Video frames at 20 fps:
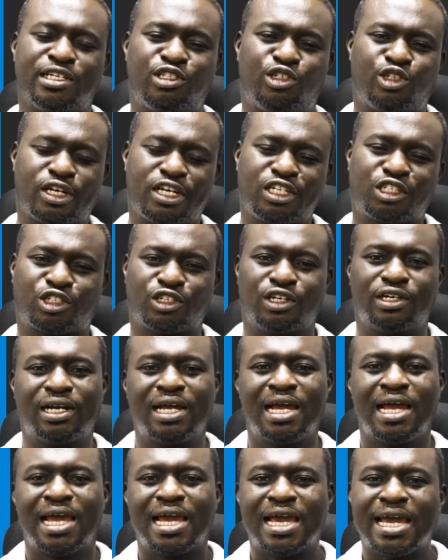
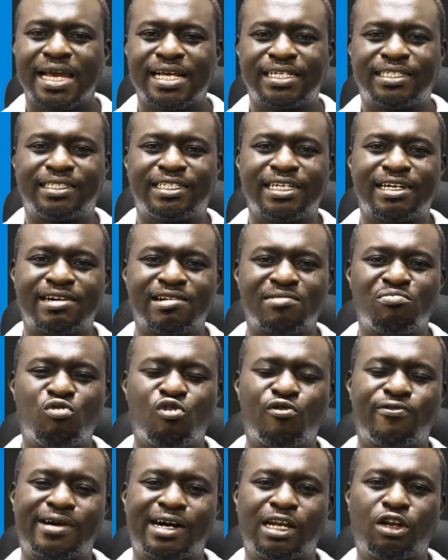digestion is the
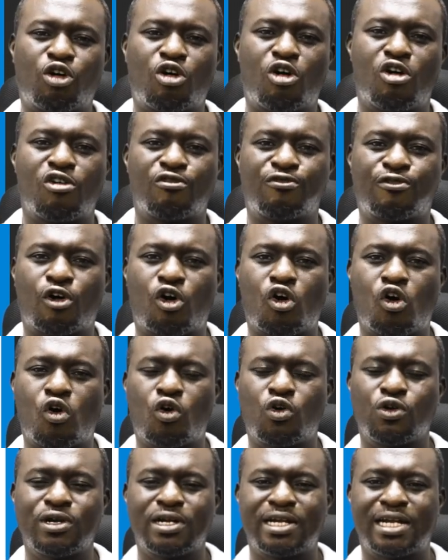removal of
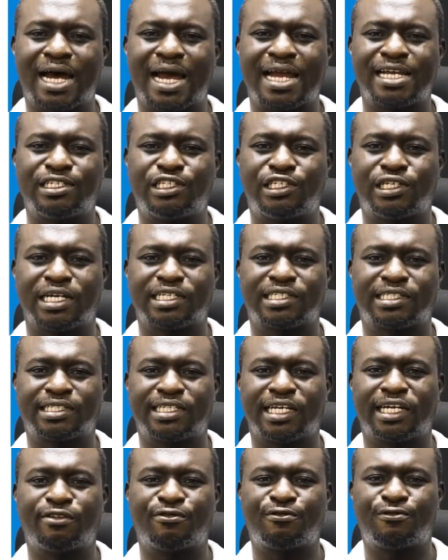
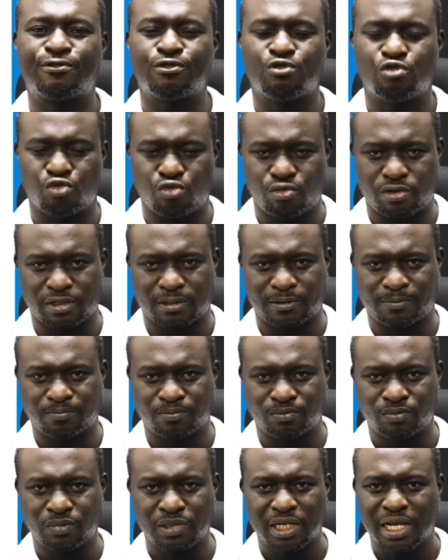undigested food.
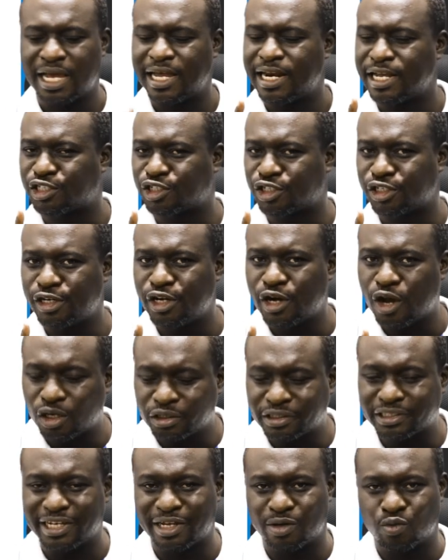It is
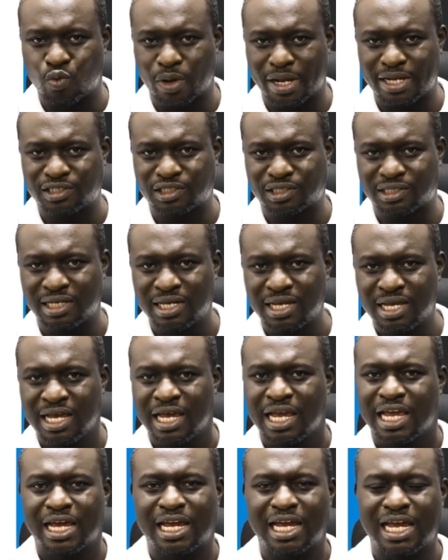not a waste.
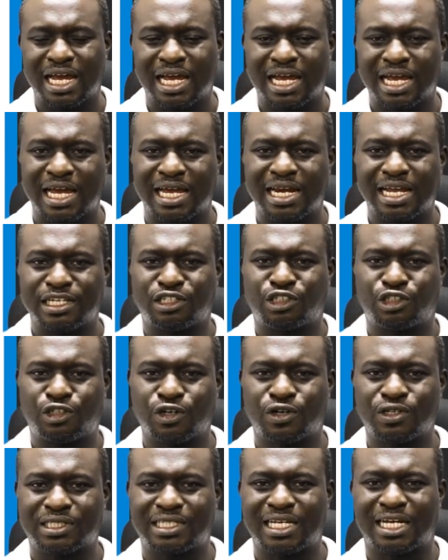It is
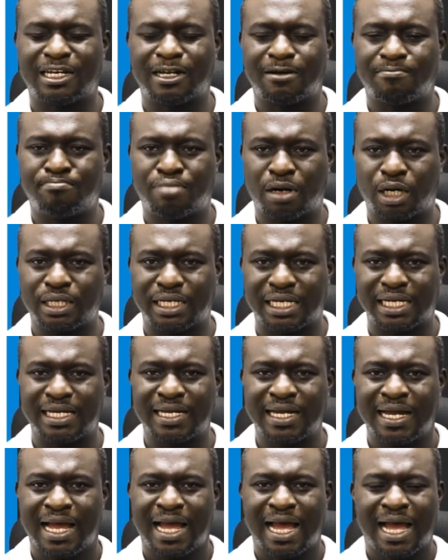just that the
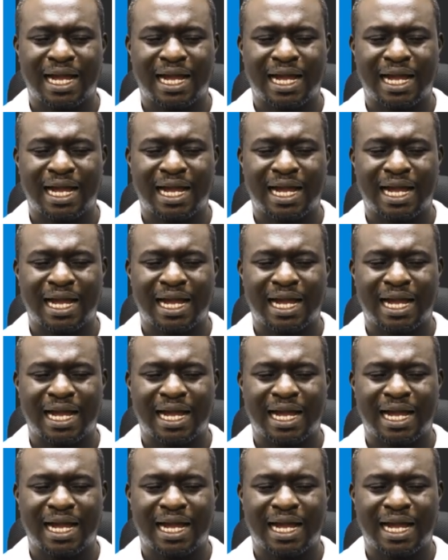body